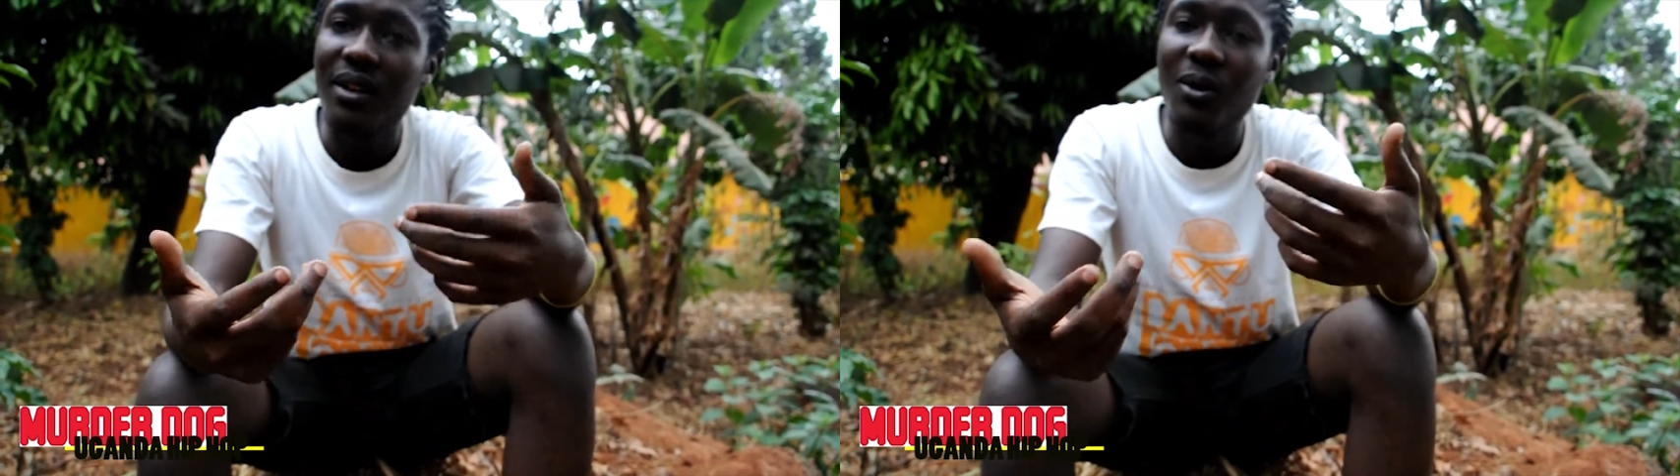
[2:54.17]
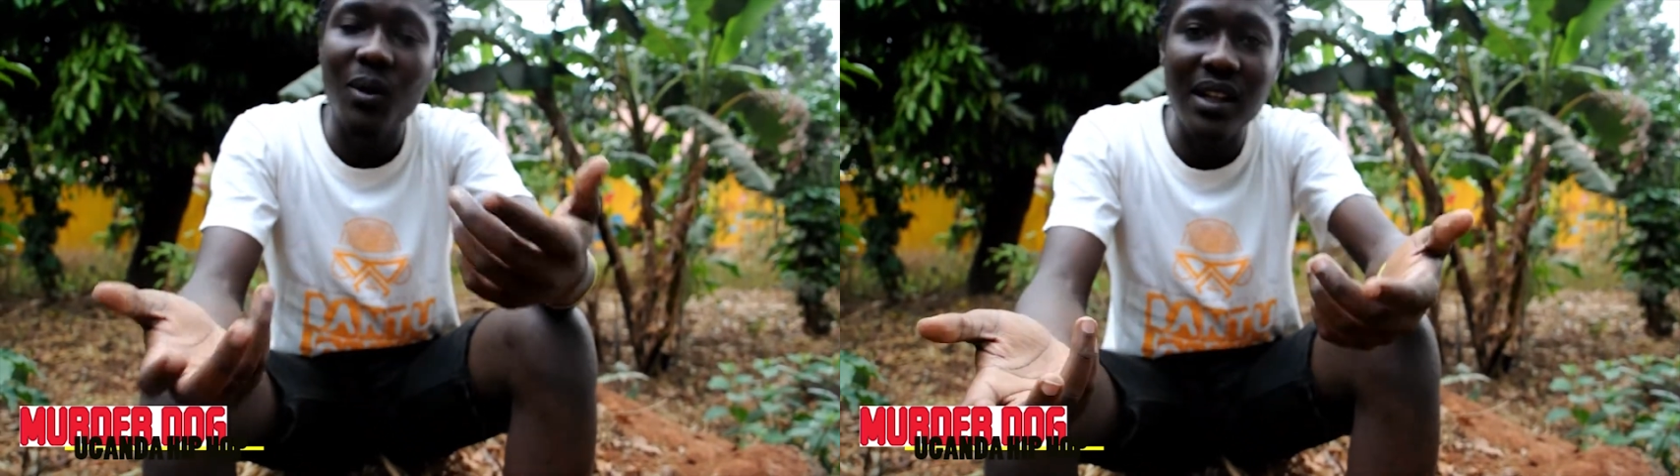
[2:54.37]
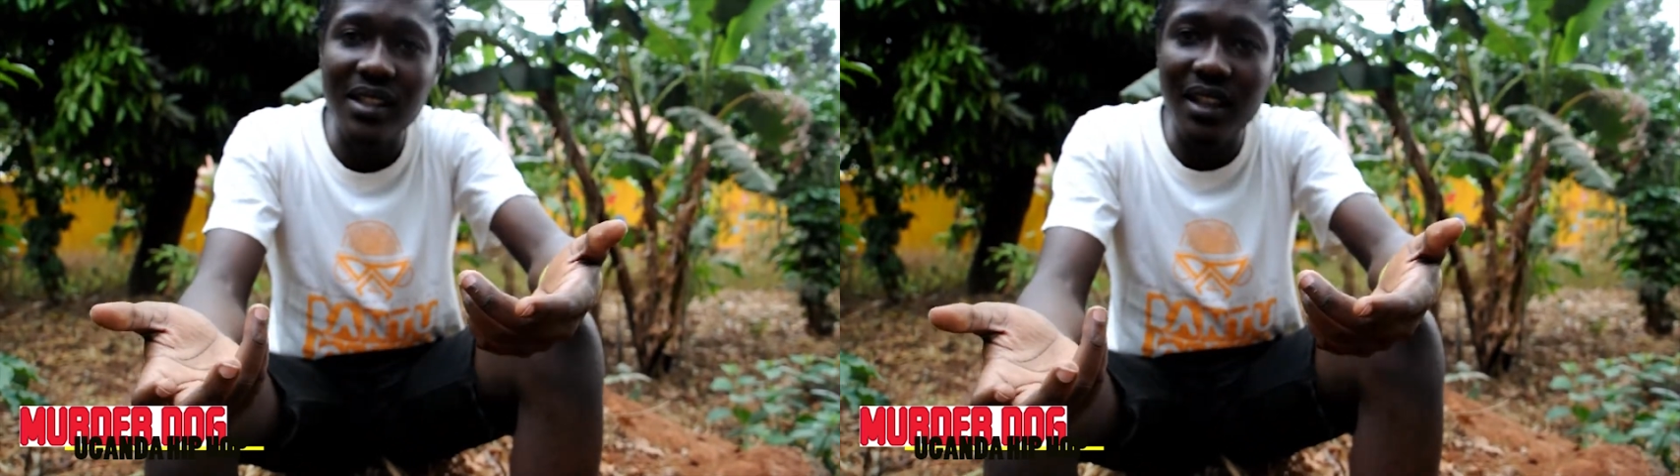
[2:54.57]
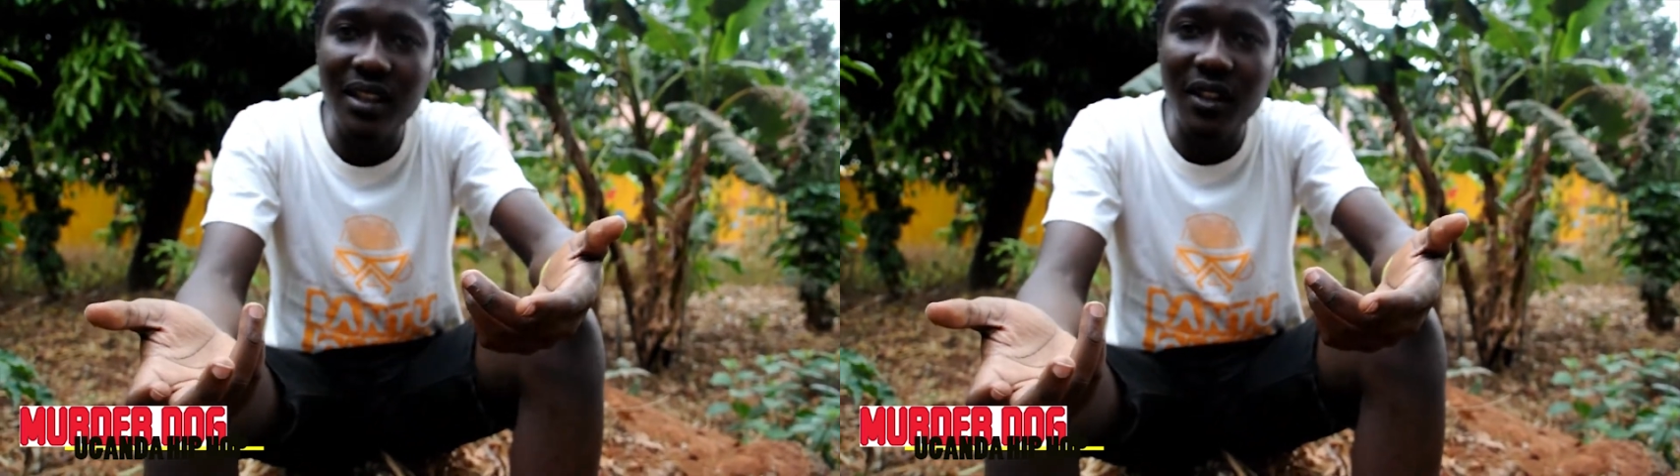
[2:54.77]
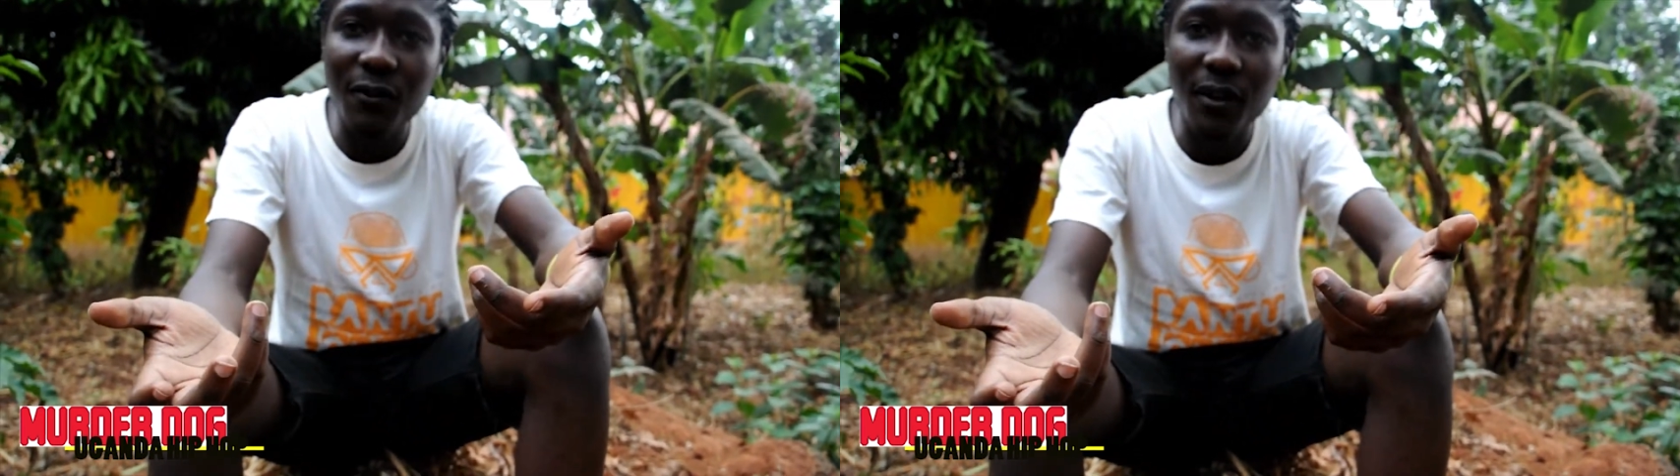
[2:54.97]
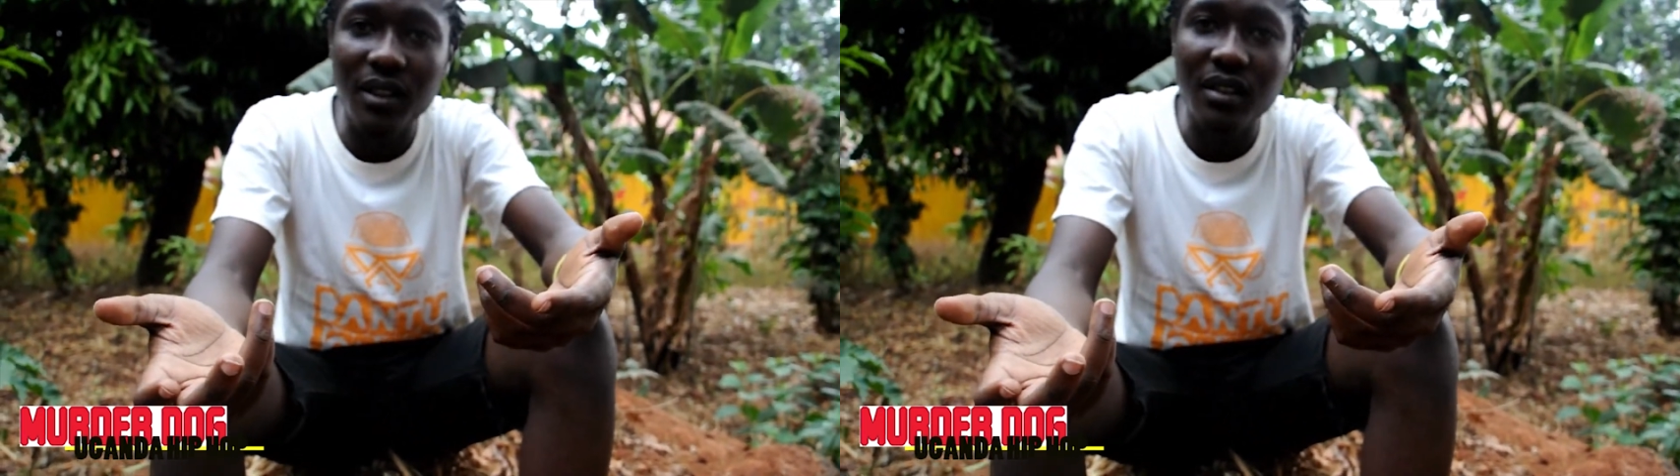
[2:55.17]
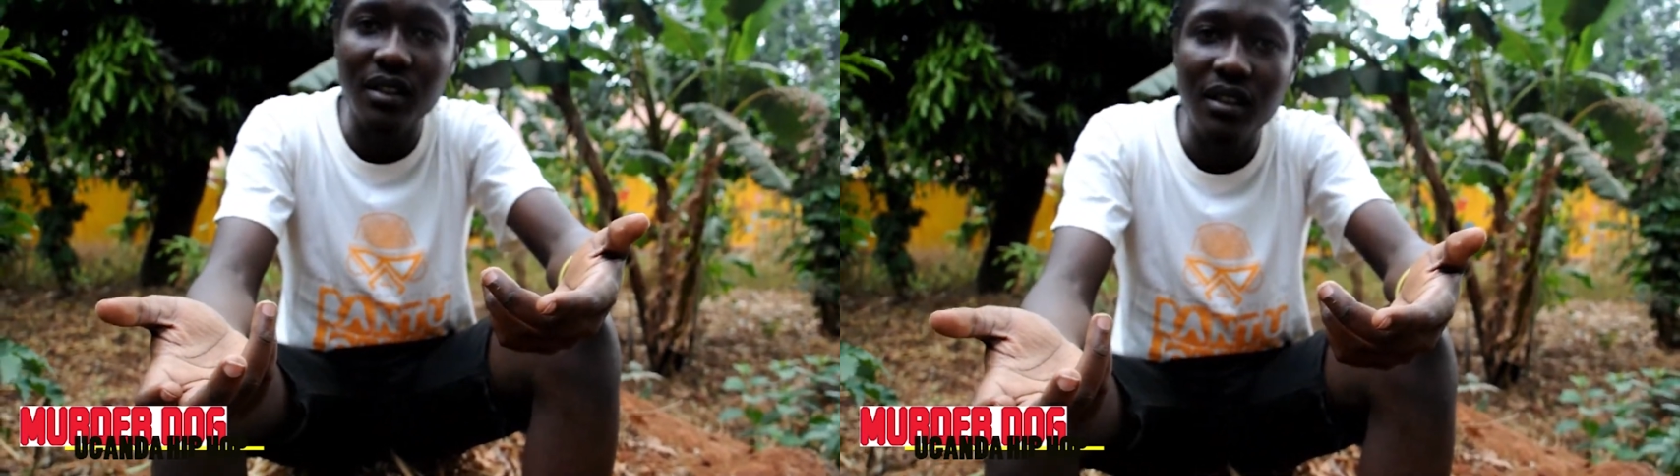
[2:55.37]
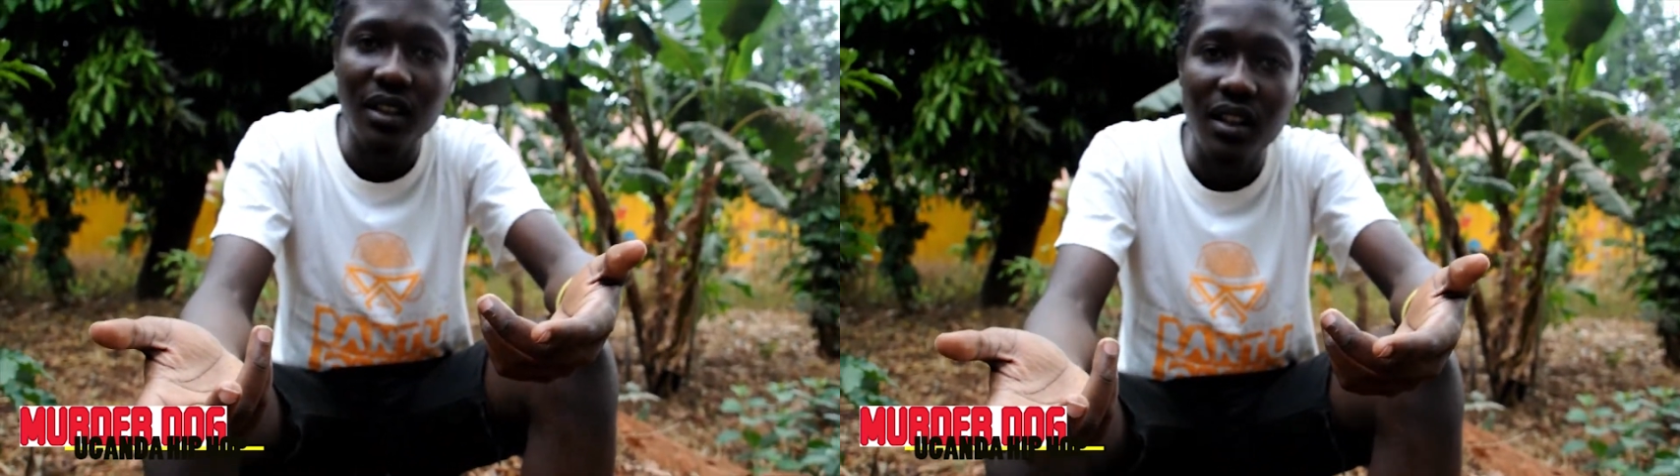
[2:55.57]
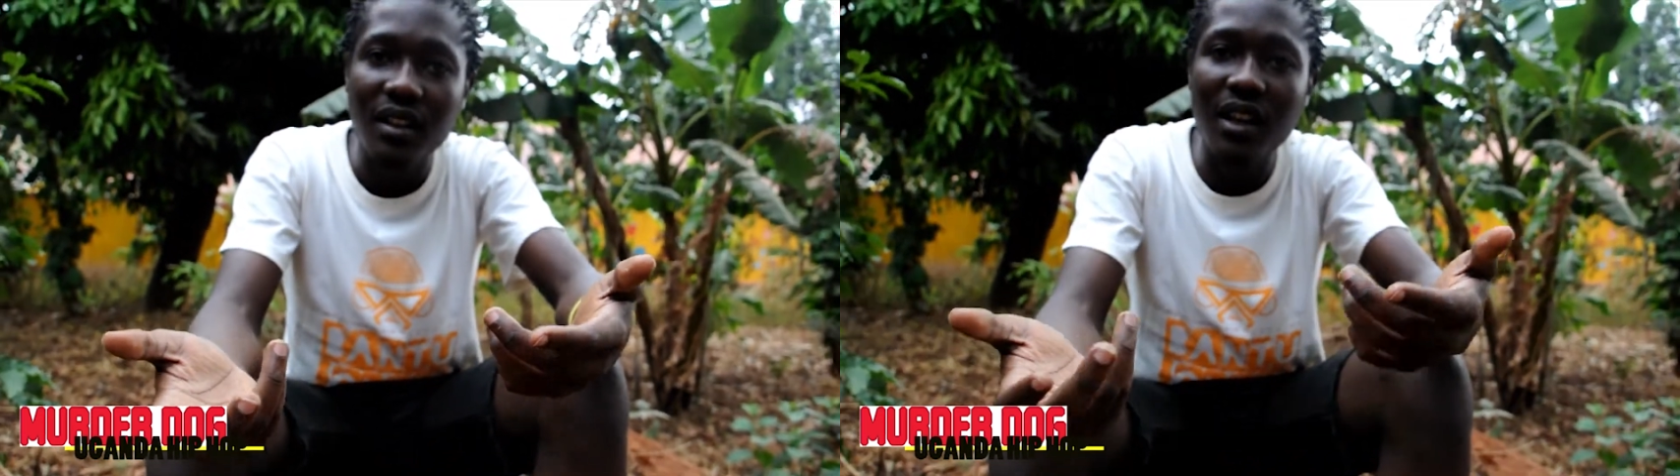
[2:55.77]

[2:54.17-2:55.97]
what's the difference? The